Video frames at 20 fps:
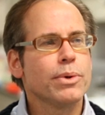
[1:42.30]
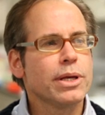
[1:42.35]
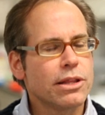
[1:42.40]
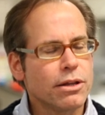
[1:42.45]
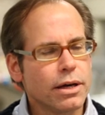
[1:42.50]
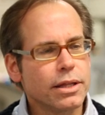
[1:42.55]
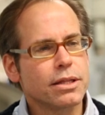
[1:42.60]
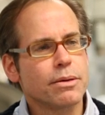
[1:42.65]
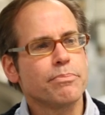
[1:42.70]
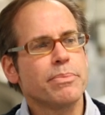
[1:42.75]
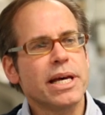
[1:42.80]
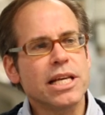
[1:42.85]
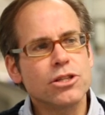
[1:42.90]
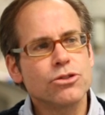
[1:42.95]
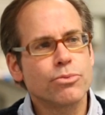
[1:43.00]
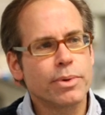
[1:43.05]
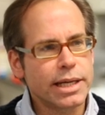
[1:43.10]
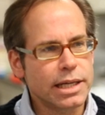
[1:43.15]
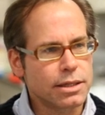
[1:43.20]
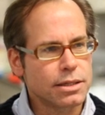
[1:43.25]
We thought the
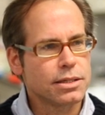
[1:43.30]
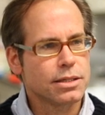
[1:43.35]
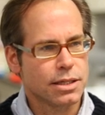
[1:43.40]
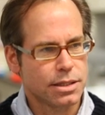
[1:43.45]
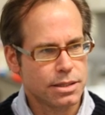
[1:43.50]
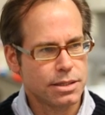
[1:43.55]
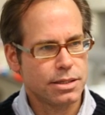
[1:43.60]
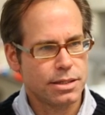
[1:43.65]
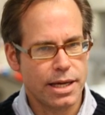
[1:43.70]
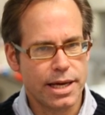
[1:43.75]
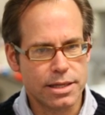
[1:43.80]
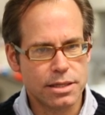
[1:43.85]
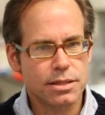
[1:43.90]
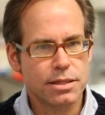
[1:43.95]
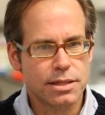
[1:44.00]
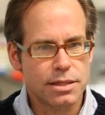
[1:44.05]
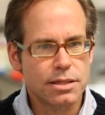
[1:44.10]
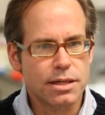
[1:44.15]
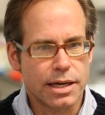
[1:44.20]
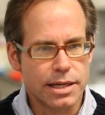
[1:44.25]
best way to
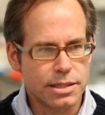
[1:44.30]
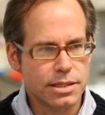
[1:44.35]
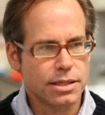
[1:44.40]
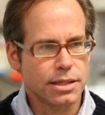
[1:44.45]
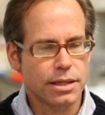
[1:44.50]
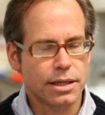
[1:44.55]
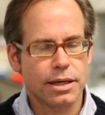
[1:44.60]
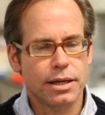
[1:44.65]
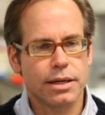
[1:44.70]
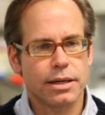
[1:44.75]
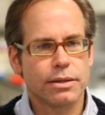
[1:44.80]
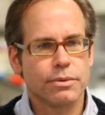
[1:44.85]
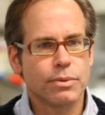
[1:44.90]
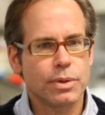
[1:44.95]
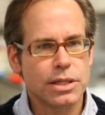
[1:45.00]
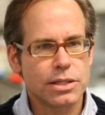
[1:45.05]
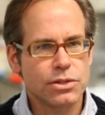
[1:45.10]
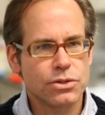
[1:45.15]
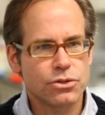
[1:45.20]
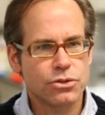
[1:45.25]
test this idea
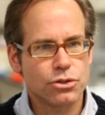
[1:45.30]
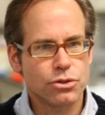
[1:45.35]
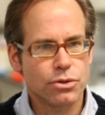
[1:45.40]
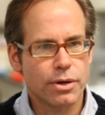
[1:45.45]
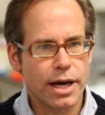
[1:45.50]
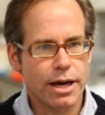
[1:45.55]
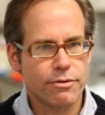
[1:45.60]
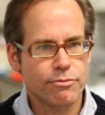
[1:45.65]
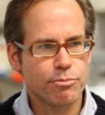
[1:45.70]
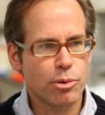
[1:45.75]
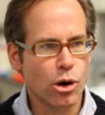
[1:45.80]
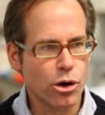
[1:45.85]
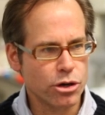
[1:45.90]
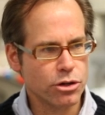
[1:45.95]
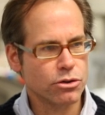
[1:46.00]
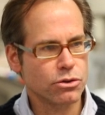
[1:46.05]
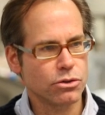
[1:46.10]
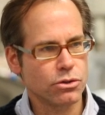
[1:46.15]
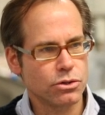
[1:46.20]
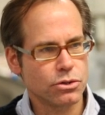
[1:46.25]
was to have
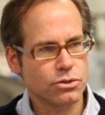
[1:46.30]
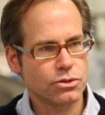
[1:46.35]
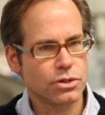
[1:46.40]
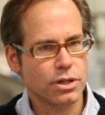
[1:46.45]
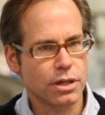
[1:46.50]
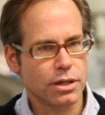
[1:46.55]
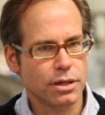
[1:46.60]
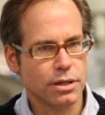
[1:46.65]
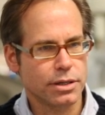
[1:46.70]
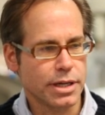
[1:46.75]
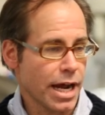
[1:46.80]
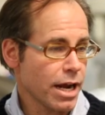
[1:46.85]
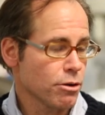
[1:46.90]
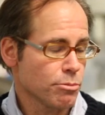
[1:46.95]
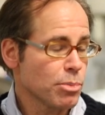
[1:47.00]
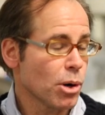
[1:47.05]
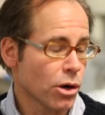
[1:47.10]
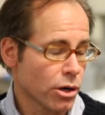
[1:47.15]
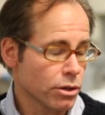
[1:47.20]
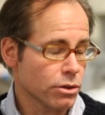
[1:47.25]
particles,
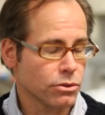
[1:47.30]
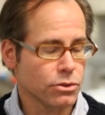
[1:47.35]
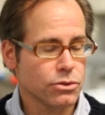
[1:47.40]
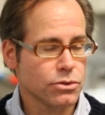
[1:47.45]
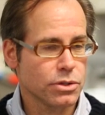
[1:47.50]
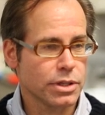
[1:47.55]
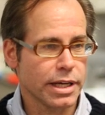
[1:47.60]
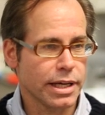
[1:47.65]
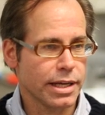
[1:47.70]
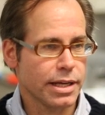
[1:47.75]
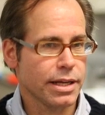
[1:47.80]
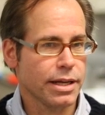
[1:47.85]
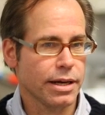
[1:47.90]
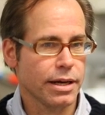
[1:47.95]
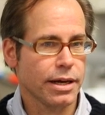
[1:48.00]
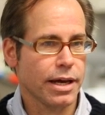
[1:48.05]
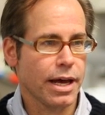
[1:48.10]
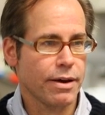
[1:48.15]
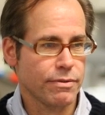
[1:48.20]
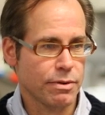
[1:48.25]
nanoparticles that
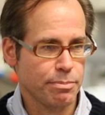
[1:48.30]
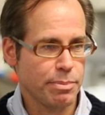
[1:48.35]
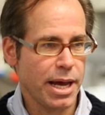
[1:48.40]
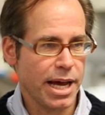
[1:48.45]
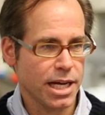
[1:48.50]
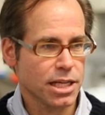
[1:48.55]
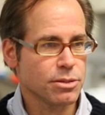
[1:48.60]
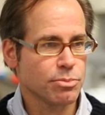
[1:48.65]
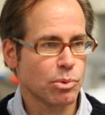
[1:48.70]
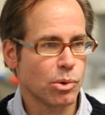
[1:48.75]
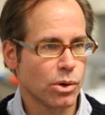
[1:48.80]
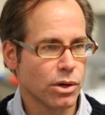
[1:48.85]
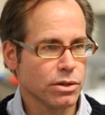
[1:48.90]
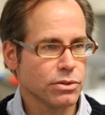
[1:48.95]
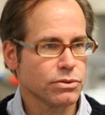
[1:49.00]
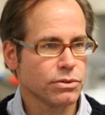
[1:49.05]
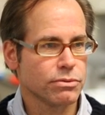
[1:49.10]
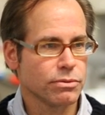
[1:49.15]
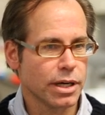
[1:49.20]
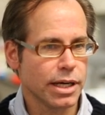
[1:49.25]
have a
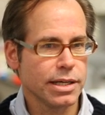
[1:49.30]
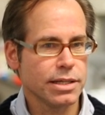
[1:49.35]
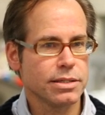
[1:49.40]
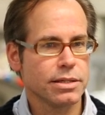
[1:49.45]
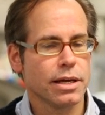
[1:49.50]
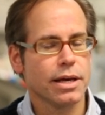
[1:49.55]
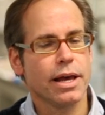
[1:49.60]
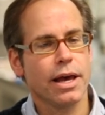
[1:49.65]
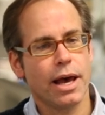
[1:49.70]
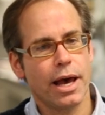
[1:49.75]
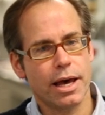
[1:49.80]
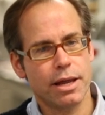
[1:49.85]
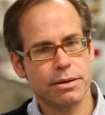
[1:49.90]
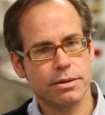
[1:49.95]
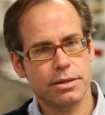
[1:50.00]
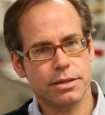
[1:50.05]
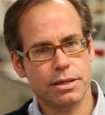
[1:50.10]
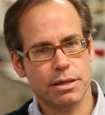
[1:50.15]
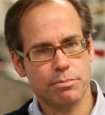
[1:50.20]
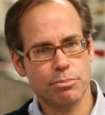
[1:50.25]
passport, right?
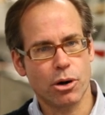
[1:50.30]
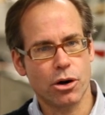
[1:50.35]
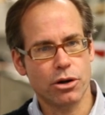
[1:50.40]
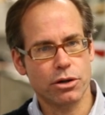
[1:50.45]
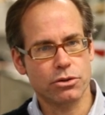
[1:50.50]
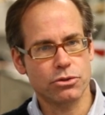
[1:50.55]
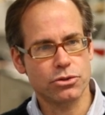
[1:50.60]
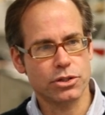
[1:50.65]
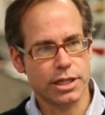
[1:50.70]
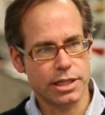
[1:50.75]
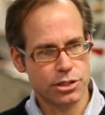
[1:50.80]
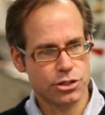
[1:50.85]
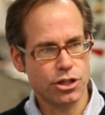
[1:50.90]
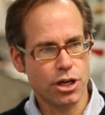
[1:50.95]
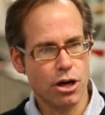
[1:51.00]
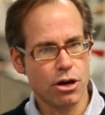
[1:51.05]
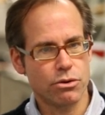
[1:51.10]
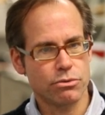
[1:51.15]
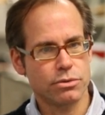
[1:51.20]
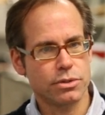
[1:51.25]
And particles that
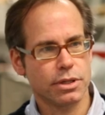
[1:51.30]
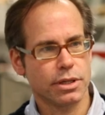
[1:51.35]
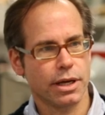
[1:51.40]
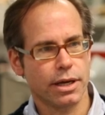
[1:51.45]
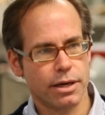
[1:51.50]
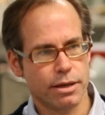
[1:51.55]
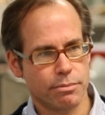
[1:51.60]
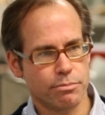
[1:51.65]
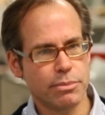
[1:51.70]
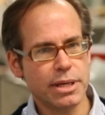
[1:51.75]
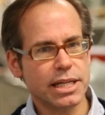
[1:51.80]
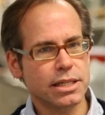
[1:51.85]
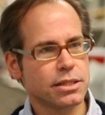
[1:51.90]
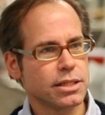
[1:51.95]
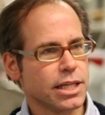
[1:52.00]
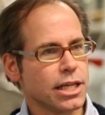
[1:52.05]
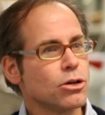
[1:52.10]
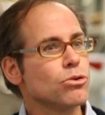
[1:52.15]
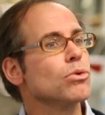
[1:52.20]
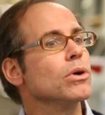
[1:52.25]
don't,
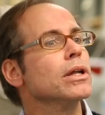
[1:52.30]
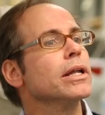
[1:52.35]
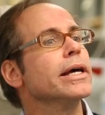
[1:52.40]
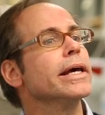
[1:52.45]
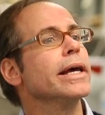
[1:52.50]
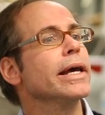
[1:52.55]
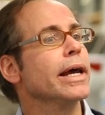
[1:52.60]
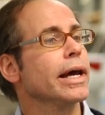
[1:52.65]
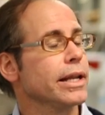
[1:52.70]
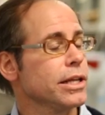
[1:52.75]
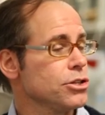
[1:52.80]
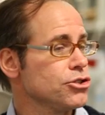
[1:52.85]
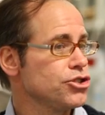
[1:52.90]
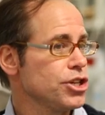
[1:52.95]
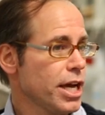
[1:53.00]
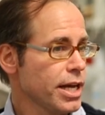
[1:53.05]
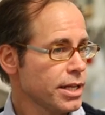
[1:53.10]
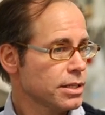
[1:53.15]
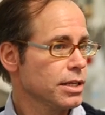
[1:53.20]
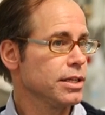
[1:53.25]
mixed equally and
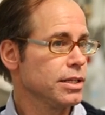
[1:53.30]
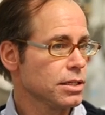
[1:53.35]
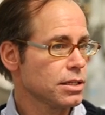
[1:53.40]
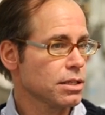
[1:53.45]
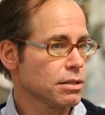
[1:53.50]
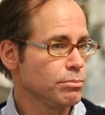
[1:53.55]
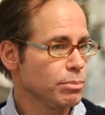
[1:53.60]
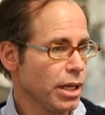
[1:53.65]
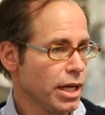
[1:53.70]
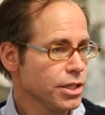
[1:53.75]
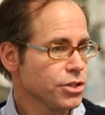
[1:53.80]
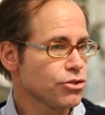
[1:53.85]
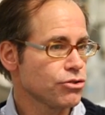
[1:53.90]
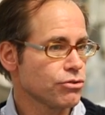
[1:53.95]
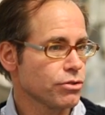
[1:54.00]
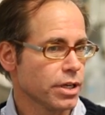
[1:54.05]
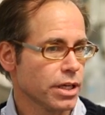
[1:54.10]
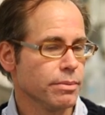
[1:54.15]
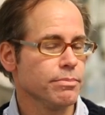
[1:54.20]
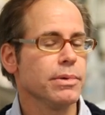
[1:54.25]
injected into the
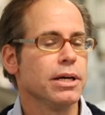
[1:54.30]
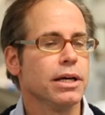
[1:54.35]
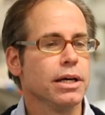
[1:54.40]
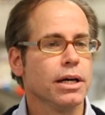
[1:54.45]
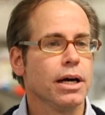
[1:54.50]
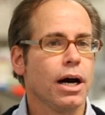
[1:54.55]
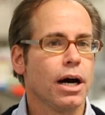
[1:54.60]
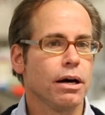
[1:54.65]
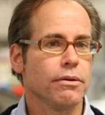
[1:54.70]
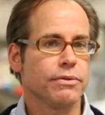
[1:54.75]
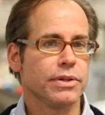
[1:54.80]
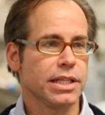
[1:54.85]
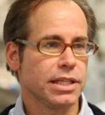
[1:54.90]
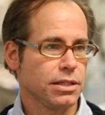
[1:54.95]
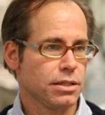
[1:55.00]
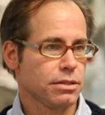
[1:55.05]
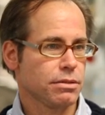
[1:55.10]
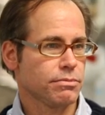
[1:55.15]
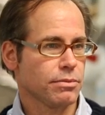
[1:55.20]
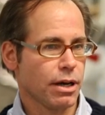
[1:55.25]
bloodstream of
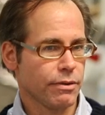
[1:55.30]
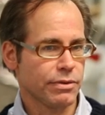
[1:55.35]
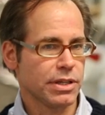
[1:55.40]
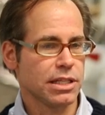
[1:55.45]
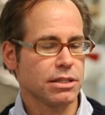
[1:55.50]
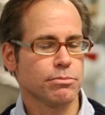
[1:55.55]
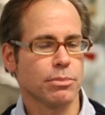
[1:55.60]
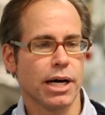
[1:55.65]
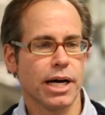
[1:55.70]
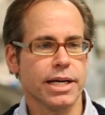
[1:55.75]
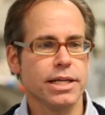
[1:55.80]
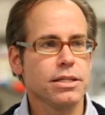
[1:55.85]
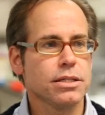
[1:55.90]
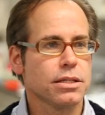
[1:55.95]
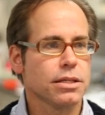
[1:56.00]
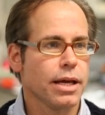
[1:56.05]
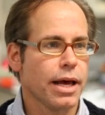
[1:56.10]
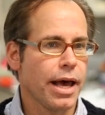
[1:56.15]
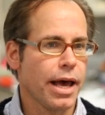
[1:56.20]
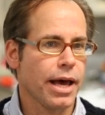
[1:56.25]
these
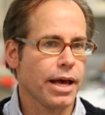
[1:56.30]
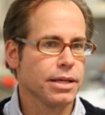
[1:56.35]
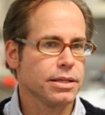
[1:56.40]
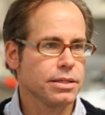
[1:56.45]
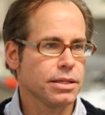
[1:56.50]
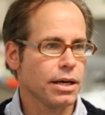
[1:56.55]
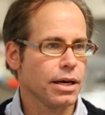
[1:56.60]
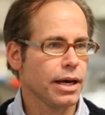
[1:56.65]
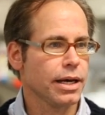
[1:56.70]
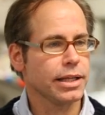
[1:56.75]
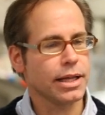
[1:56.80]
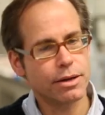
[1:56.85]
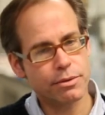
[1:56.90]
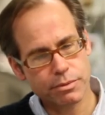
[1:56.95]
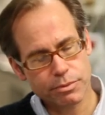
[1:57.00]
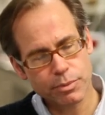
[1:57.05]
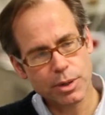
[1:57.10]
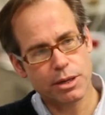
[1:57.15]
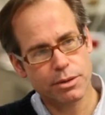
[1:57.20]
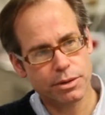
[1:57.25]
mice. And
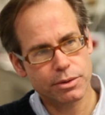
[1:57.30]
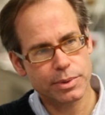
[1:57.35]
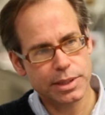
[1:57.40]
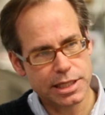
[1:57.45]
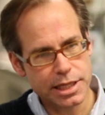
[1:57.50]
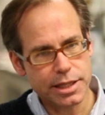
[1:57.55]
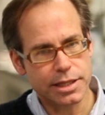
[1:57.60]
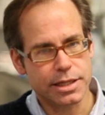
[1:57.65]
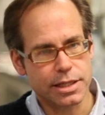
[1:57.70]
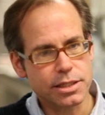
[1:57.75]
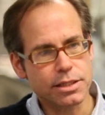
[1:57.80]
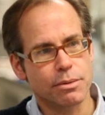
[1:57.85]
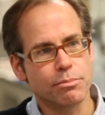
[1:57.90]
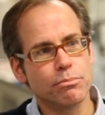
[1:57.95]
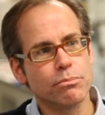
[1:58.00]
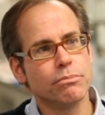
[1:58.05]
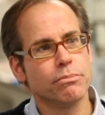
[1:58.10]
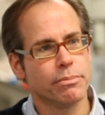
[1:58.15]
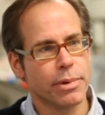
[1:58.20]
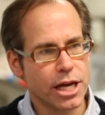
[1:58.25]
then we did this
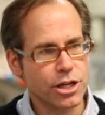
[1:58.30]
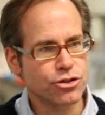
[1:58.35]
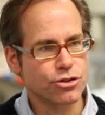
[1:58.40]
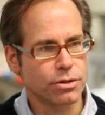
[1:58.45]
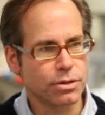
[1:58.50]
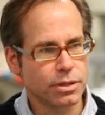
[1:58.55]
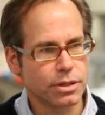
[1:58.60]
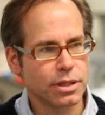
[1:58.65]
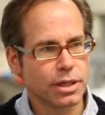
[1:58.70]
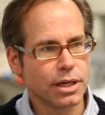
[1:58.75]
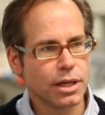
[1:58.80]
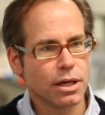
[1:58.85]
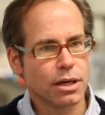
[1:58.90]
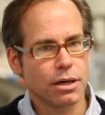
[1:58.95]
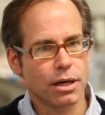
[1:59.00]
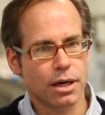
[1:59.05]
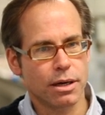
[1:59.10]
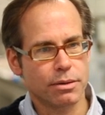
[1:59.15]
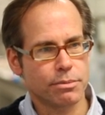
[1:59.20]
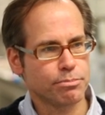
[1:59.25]
and measured
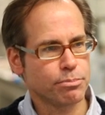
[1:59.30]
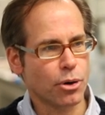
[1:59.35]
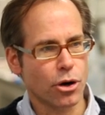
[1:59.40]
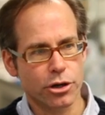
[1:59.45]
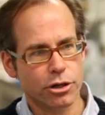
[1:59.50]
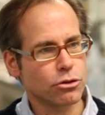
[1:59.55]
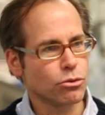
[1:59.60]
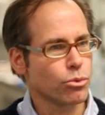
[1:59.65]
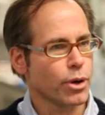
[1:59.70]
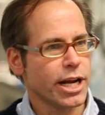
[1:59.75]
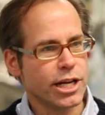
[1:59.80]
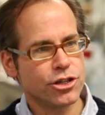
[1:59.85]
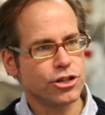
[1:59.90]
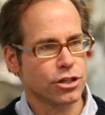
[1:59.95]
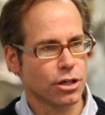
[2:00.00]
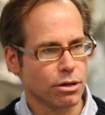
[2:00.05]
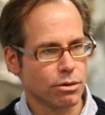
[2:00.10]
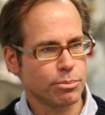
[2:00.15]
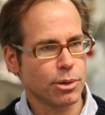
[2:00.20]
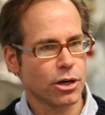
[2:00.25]
particle
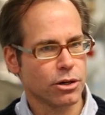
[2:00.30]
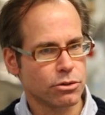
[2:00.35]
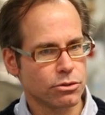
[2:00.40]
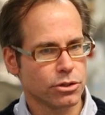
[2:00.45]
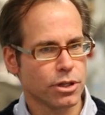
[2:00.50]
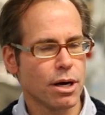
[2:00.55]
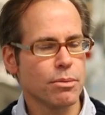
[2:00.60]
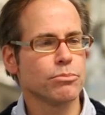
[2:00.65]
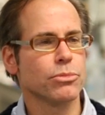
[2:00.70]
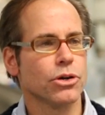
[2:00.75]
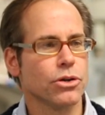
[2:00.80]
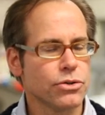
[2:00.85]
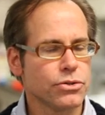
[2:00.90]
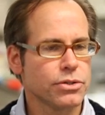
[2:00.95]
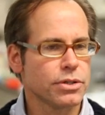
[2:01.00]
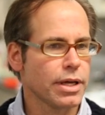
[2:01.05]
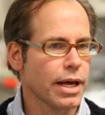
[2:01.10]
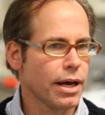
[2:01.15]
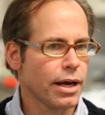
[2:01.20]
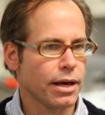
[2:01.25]
ratio, particle
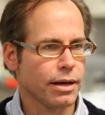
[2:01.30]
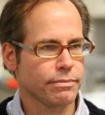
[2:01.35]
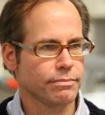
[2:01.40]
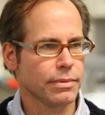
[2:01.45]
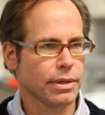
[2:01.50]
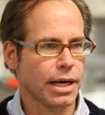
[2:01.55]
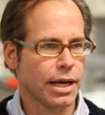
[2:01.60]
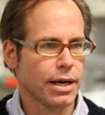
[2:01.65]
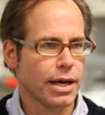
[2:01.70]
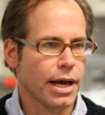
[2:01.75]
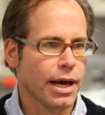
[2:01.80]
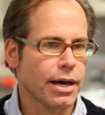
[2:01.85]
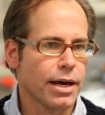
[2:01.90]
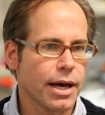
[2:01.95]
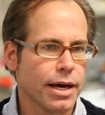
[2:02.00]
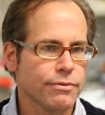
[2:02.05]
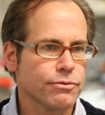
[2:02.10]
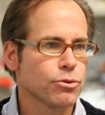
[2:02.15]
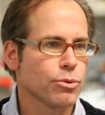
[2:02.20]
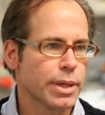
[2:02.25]
numbers
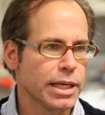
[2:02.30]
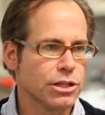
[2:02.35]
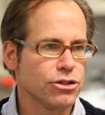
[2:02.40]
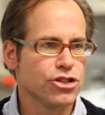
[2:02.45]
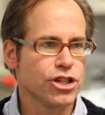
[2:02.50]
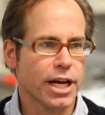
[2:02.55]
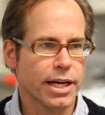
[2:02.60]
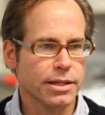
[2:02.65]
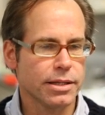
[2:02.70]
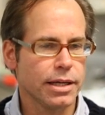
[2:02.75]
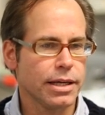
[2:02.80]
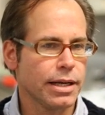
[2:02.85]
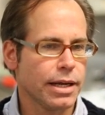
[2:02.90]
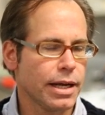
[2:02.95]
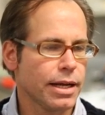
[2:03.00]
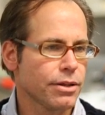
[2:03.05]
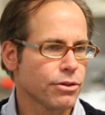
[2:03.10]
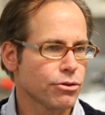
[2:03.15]
after we injected. And